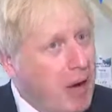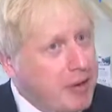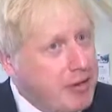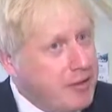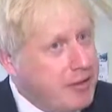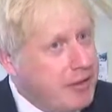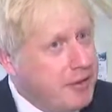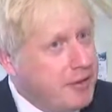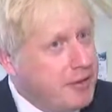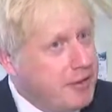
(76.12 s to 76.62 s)
but
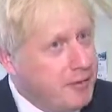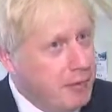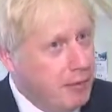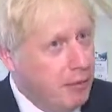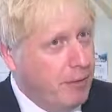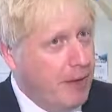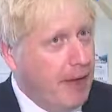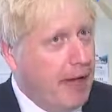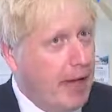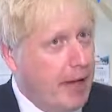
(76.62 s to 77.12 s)
it is
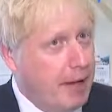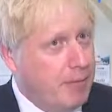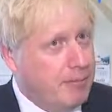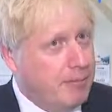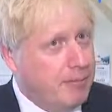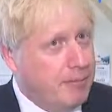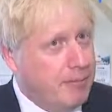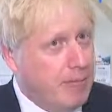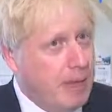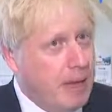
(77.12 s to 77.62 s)
still there.
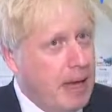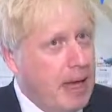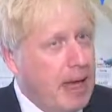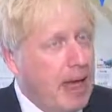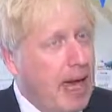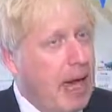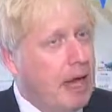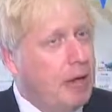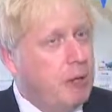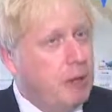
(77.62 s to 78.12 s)

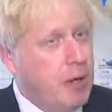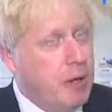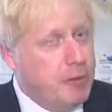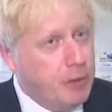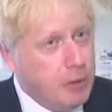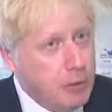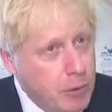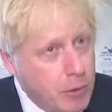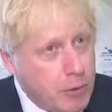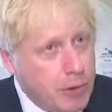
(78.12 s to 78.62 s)
And
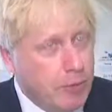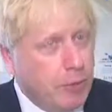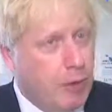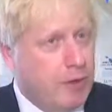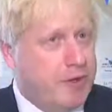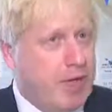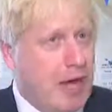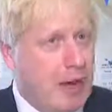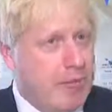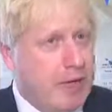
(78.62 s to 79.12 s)
if you look at
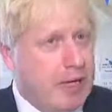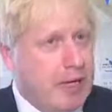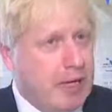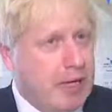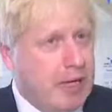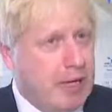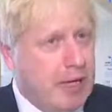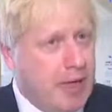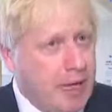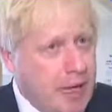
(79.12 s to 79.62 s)
what's
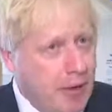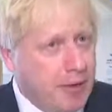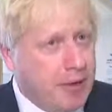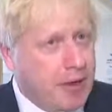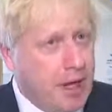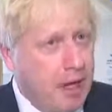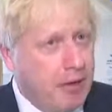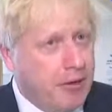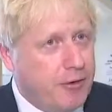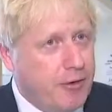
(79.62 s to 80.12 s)
happening in
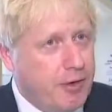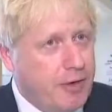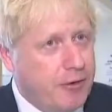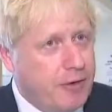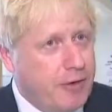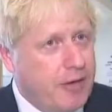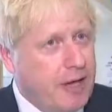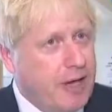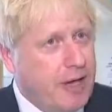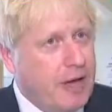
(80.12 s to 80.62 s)
other
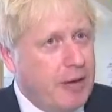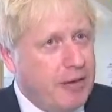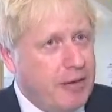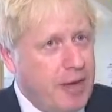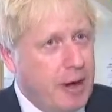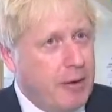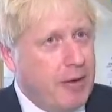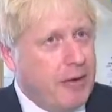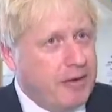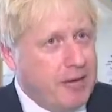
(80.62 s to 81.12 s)
countries,
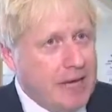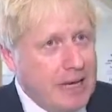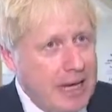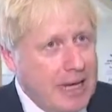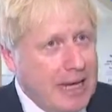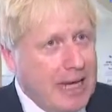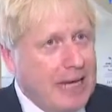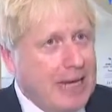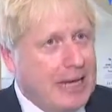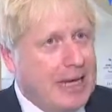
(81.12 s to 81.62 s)
there is
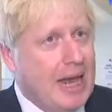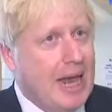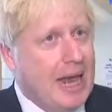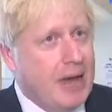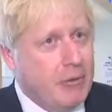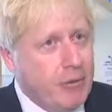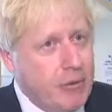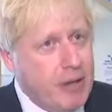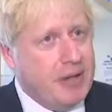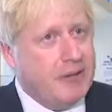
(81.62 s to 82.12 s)
clearly
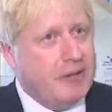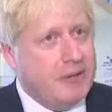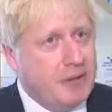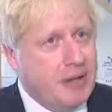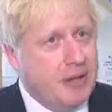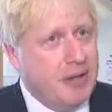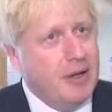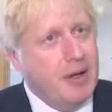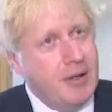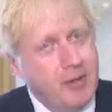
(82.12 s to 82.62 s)
a
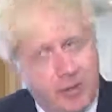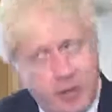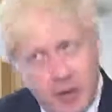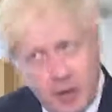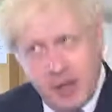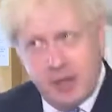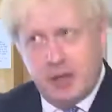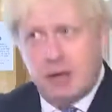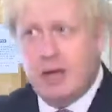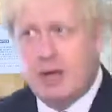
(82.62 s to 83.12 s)
risk
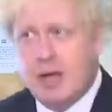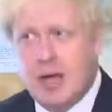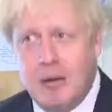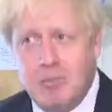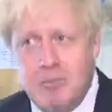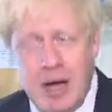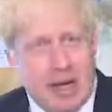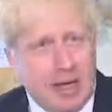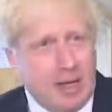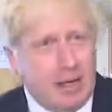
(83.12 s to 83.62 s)
that it could
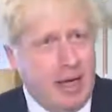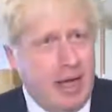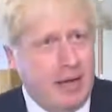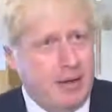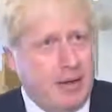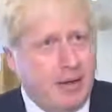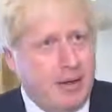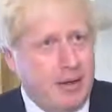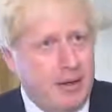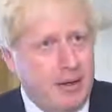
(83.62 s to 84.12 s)
come back again.
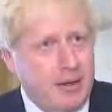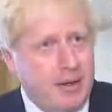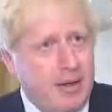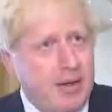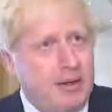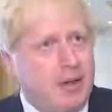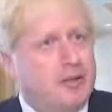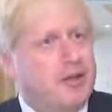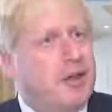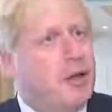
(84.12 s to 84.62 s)

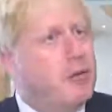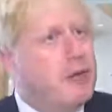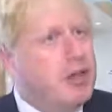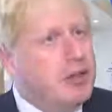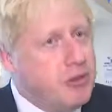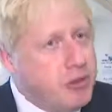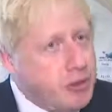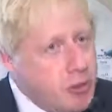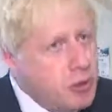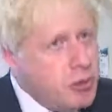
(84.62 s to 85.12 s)
So we
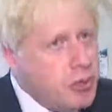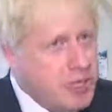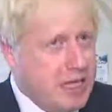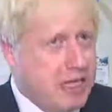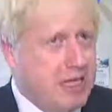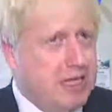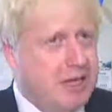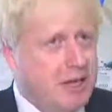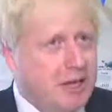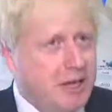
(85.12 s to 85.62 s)
do
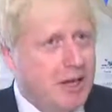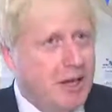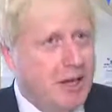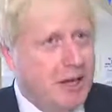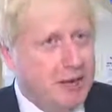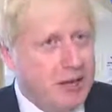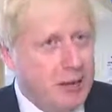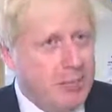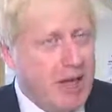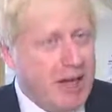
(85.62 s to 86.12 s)
need
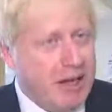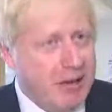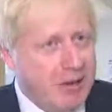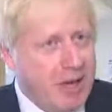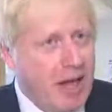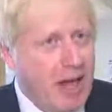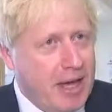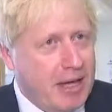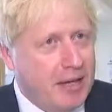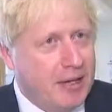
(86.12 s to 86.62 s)
to
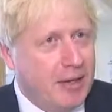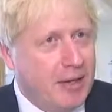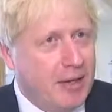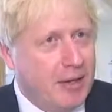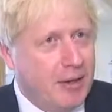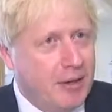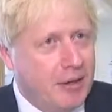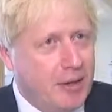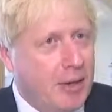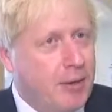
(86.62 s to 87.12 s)
maintain
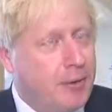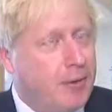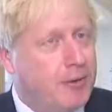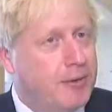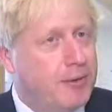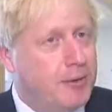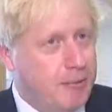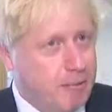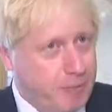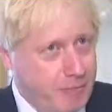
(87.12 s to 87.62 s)

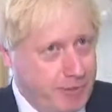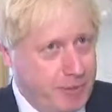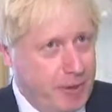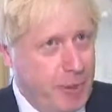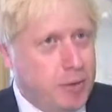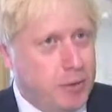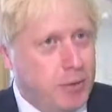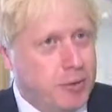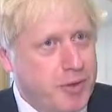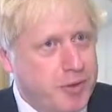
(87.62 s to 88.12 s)
those
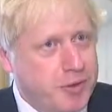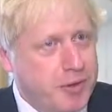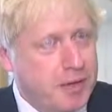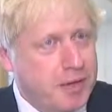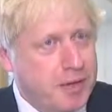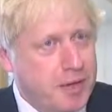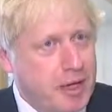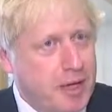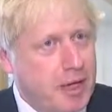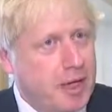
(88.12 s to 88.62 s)
social
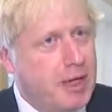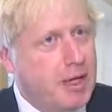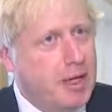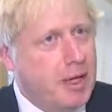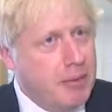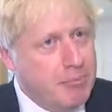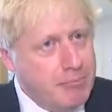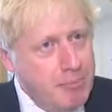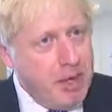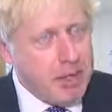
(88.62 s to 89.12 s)
distancing
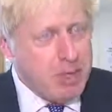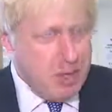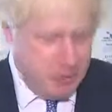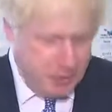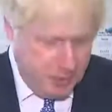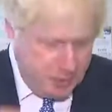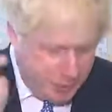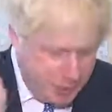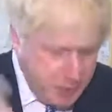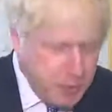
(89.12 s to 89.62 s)

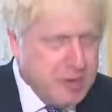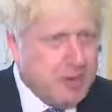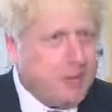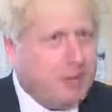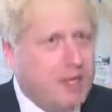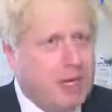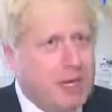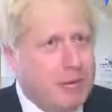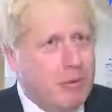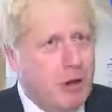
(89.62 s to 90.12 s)
measures. We do need
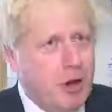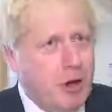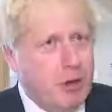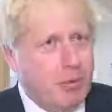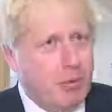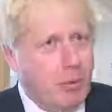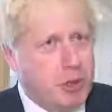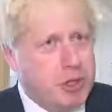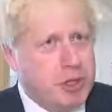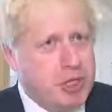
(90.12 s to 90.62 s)
to keep
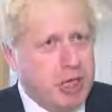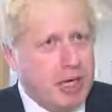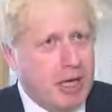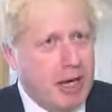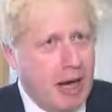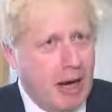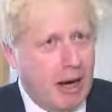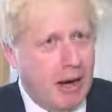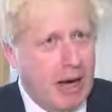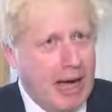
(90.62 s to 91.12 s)

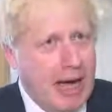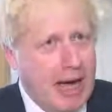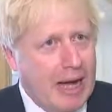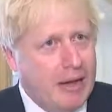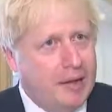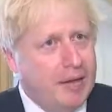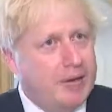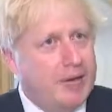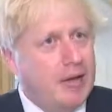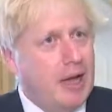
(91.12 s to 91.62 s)
washing our
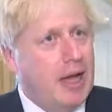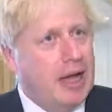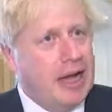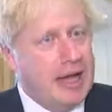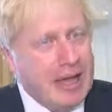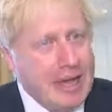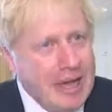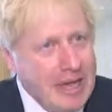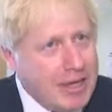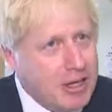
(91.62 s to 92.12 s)
hands
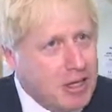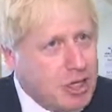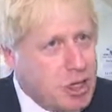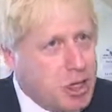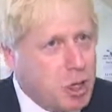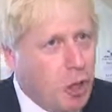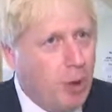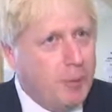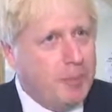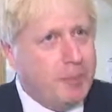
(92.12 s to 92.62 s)
in
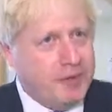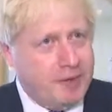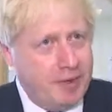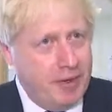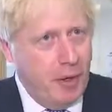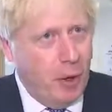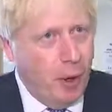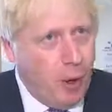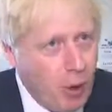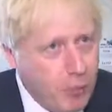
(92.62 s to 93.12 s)

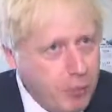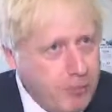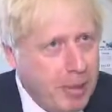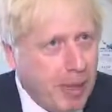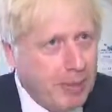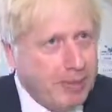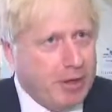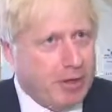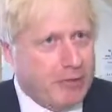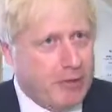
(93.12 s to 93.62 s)
shops, on
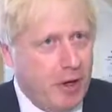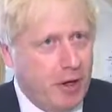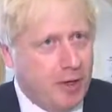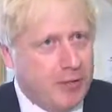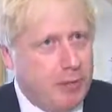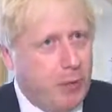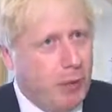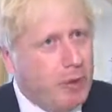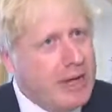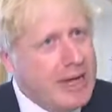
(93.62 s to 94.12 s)
public
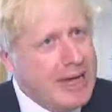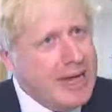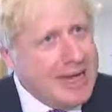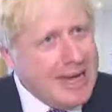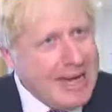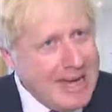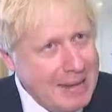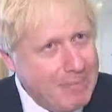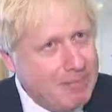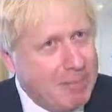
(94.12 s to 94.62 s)
transport,
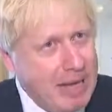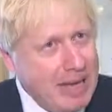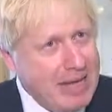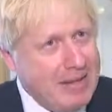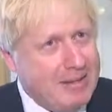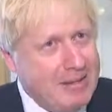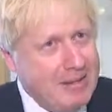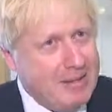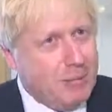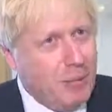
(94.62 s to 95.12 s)
in
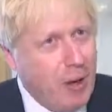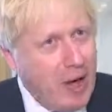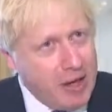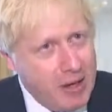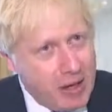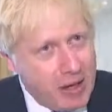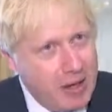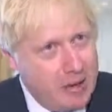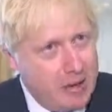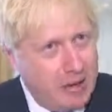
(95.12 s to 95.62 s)
places where
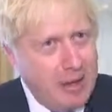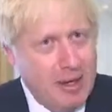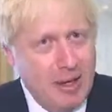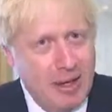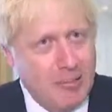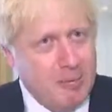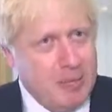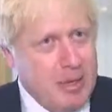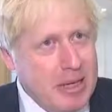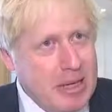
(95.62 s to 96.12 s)
you're going to
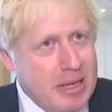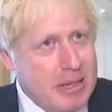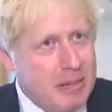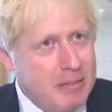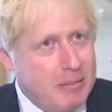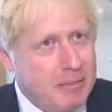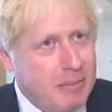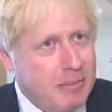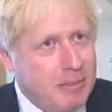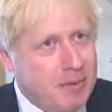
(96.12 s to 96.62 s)

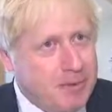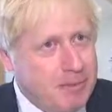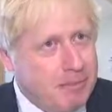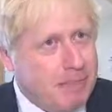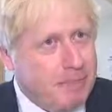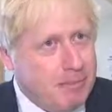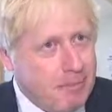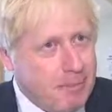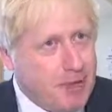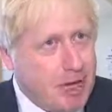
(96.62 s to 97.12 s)
be
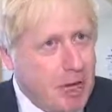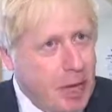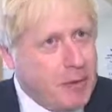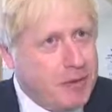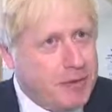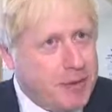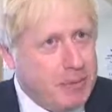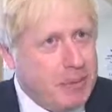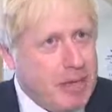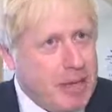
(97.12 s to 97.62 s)

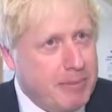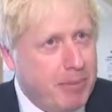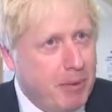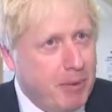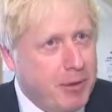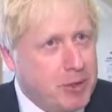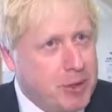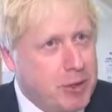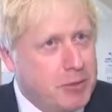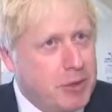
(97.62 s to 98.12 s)
close to
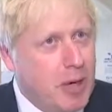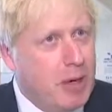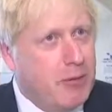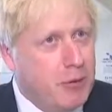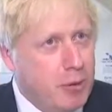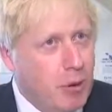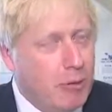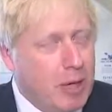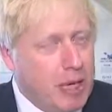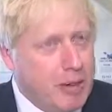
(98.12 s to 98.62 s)
people that you don't
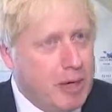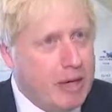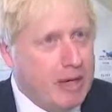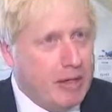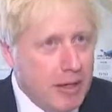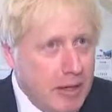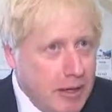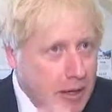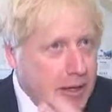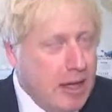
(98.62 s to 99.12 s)
normally
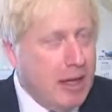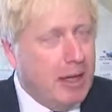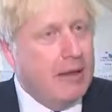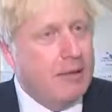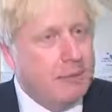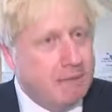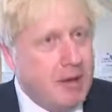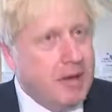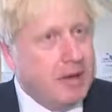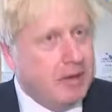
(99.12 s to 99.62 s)
meet
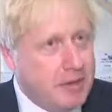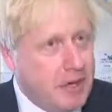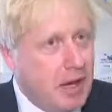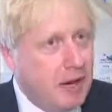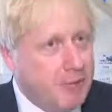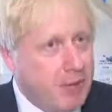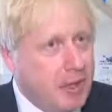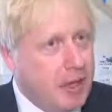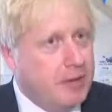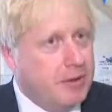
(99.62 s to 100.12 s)
face
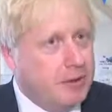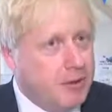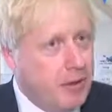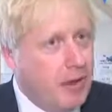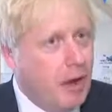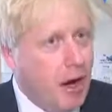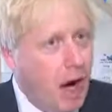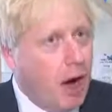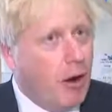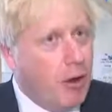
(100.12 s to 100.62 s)

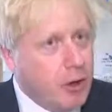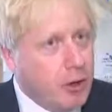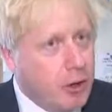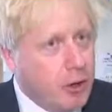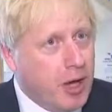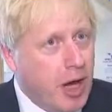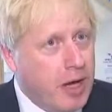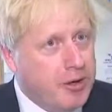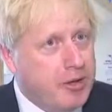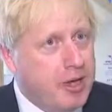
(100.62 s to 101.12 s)
coverings are a
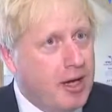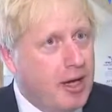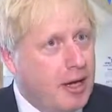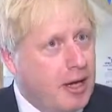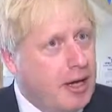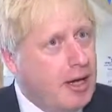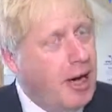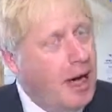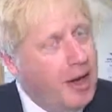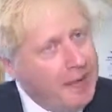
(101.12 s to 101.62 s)
good
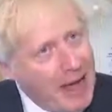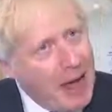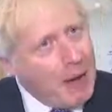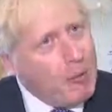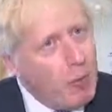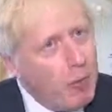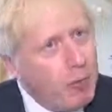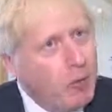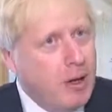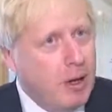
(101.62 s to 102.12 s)
idea, and
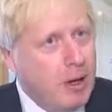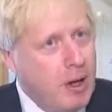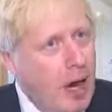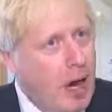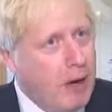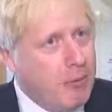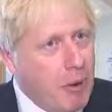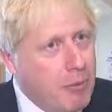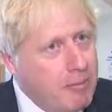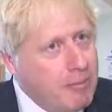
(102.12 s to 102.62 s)
that will
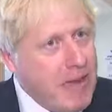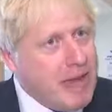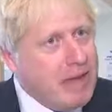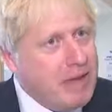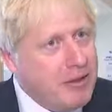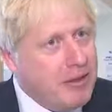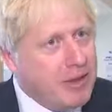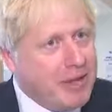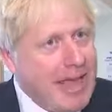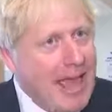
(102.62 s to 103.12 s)

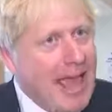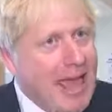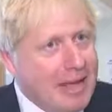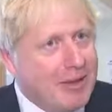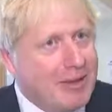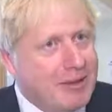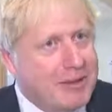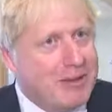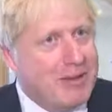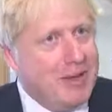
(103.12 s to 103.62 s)
remain the
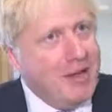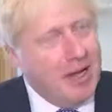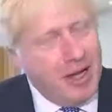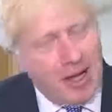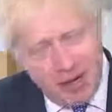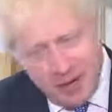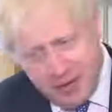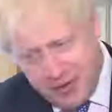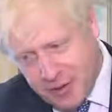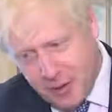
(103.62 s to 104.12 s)
case
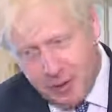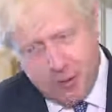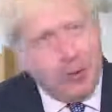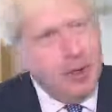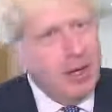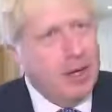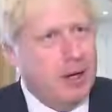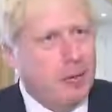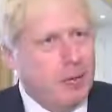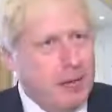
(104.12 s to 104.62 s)

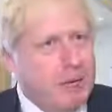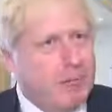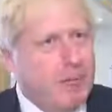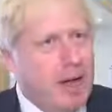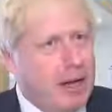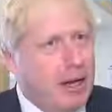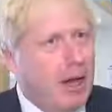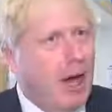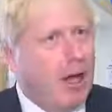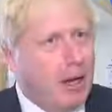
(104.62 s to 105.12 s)
until we've
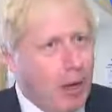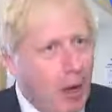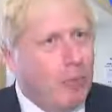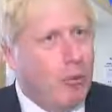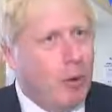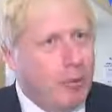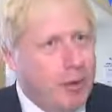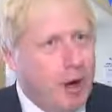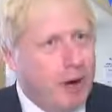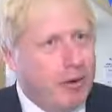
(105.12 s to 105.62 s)
made a,
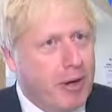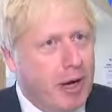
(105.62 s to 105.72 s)
lot more